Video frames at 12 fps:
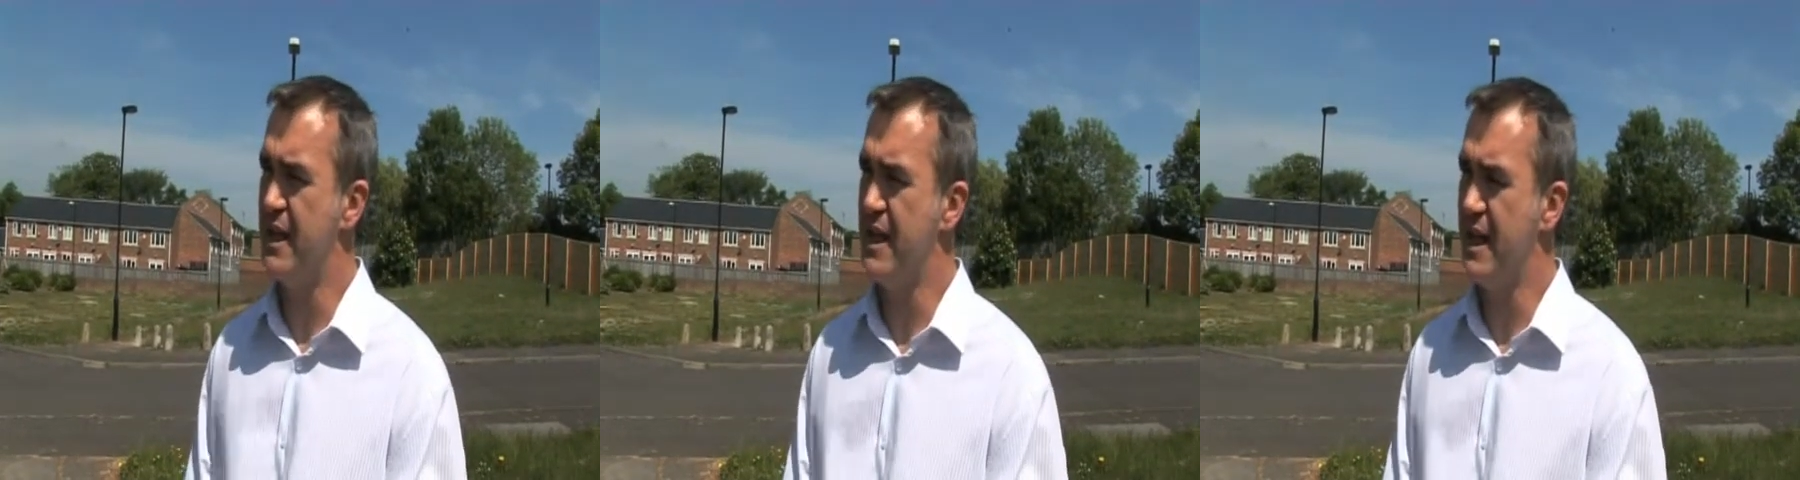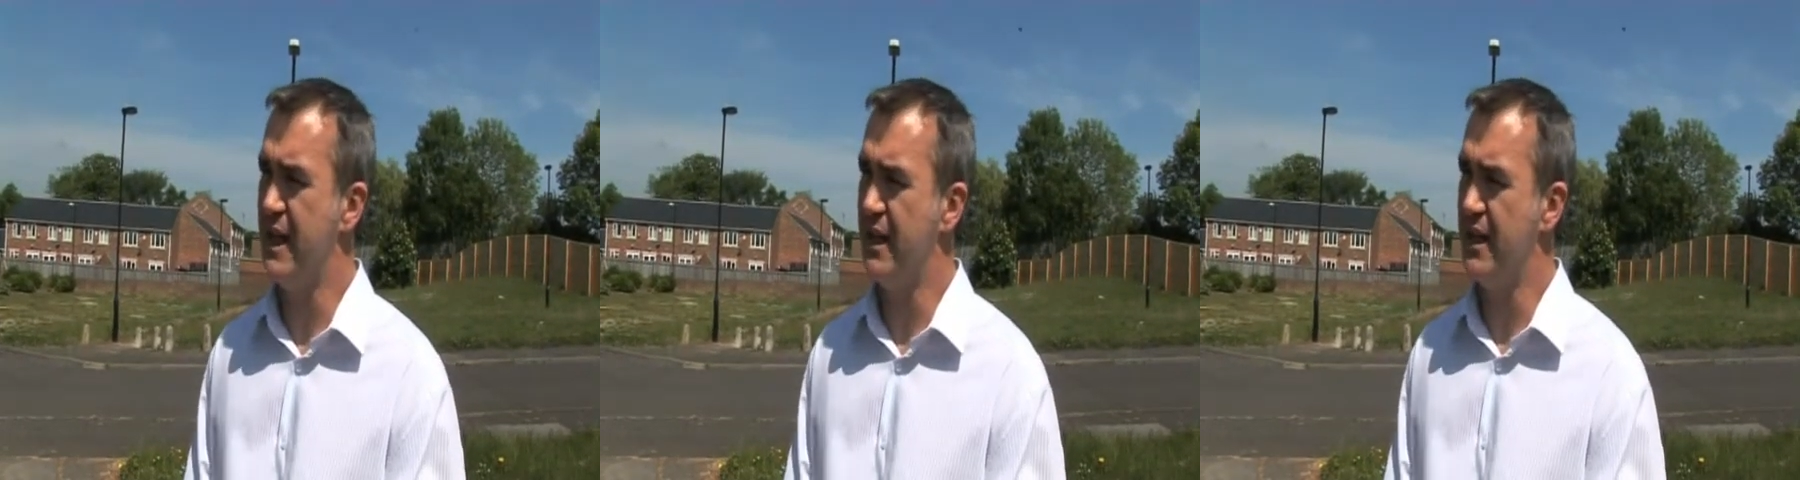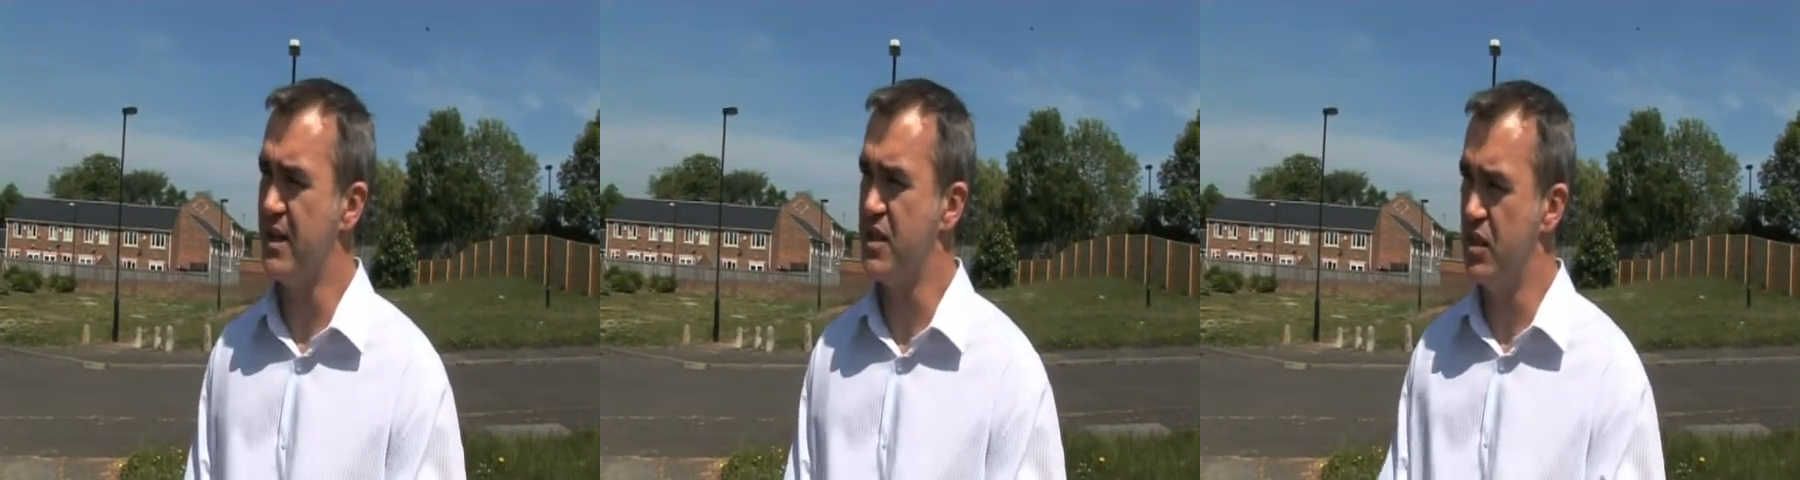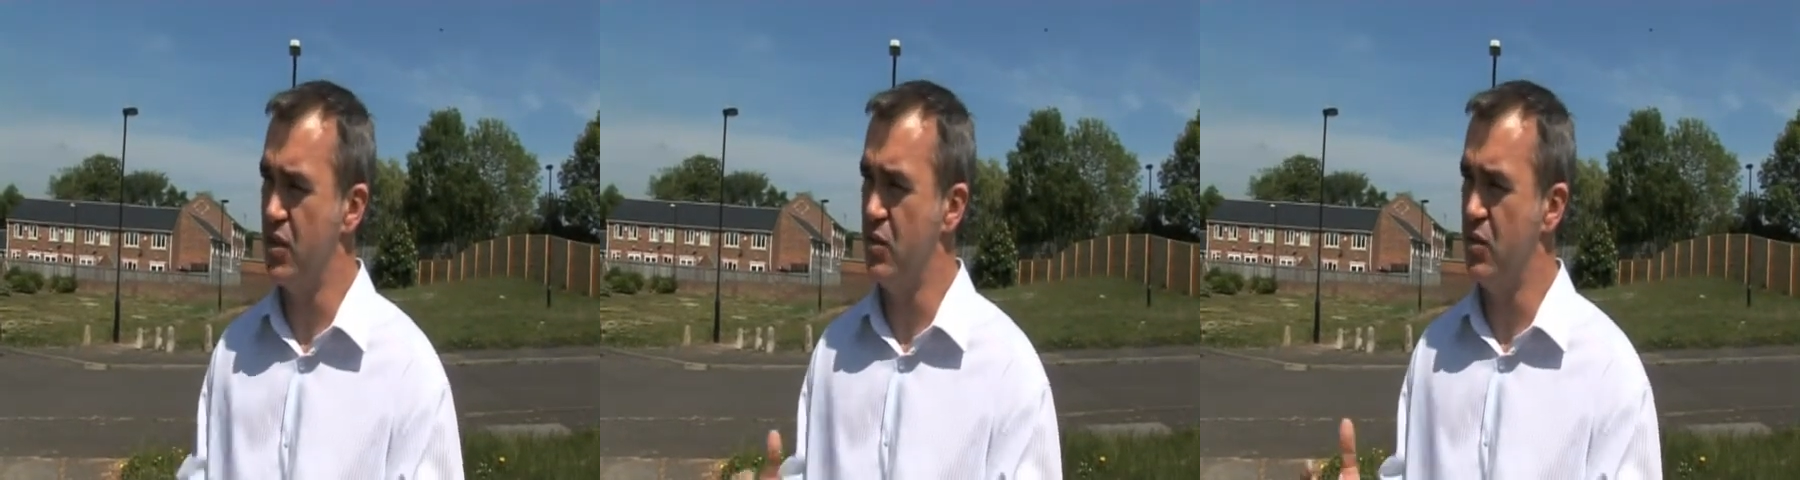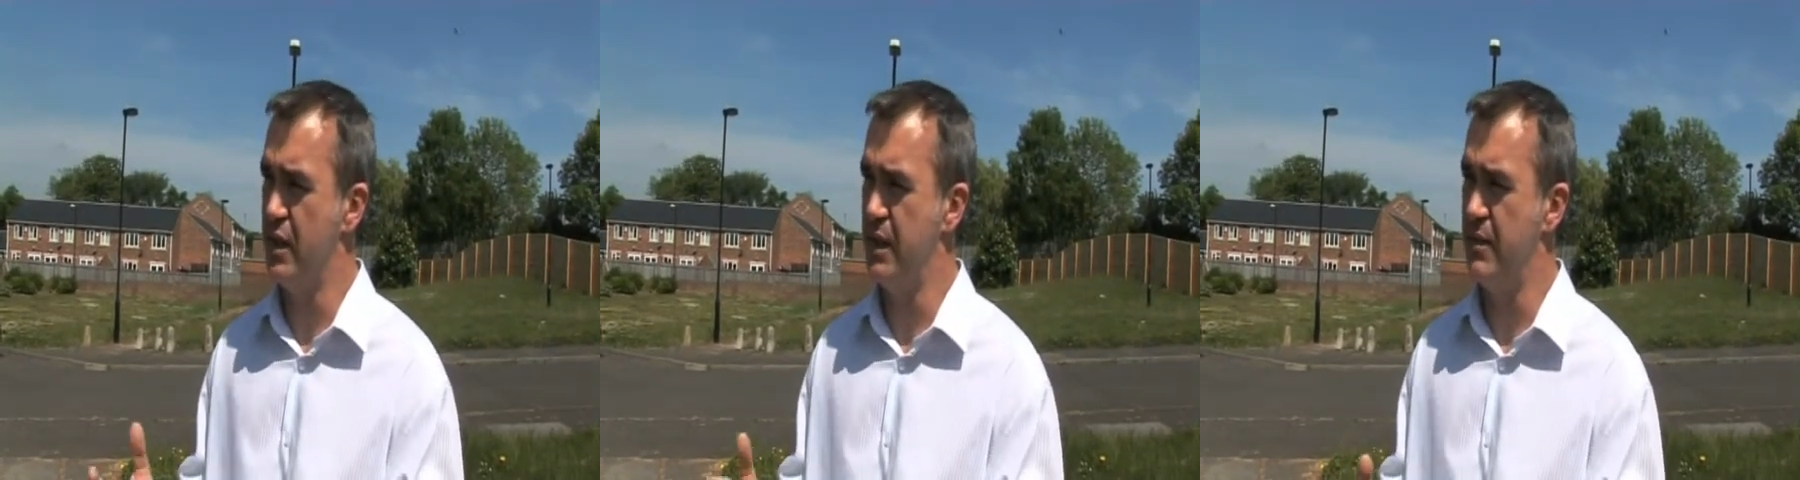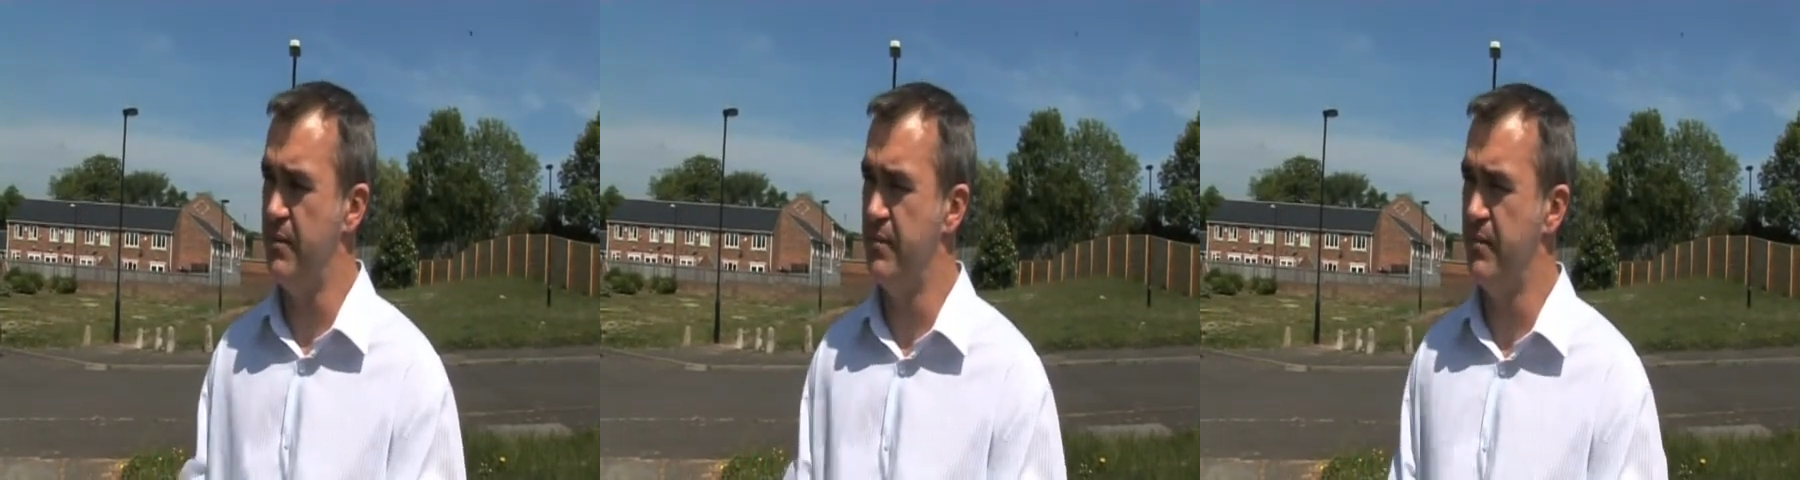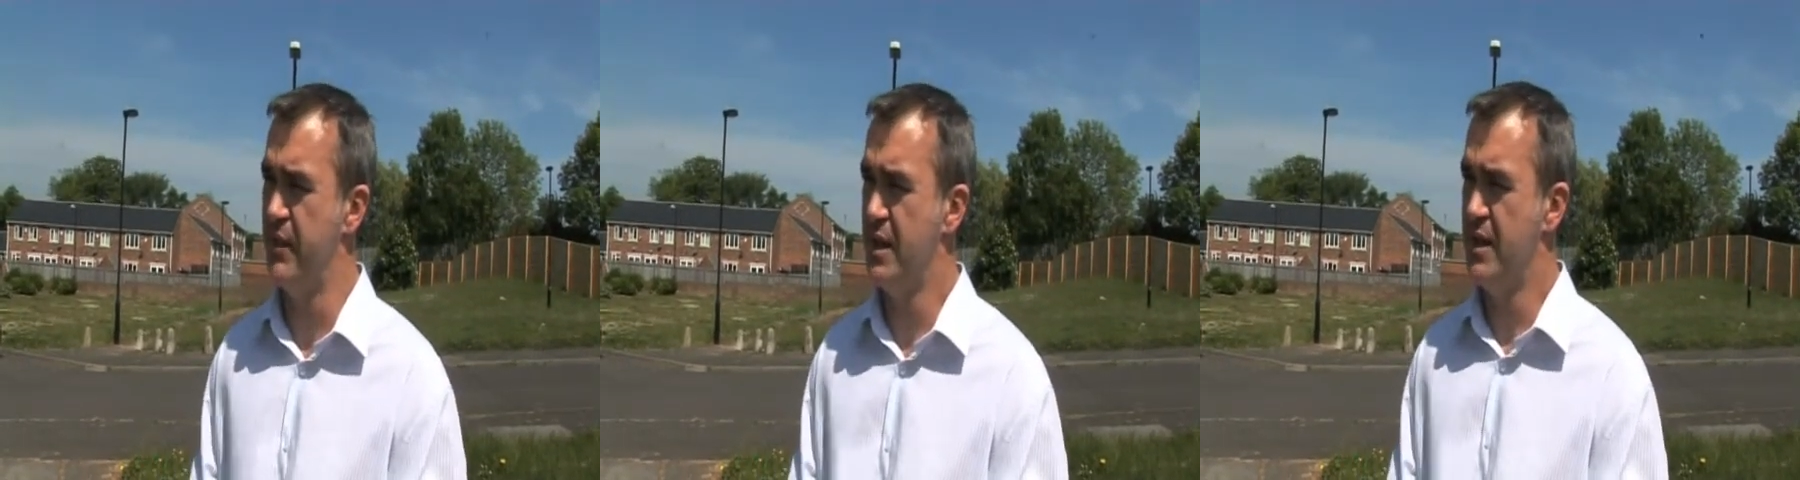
catalyst to